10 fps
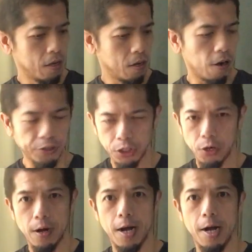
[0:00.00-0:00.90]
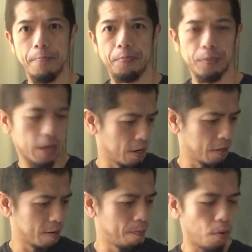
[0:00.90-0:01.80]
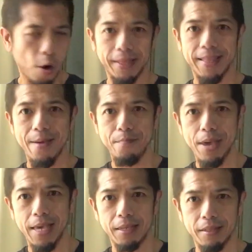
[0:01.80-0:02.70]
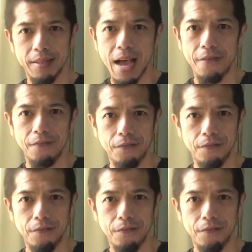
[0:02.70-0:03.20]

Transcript: Also, um, another point they make in that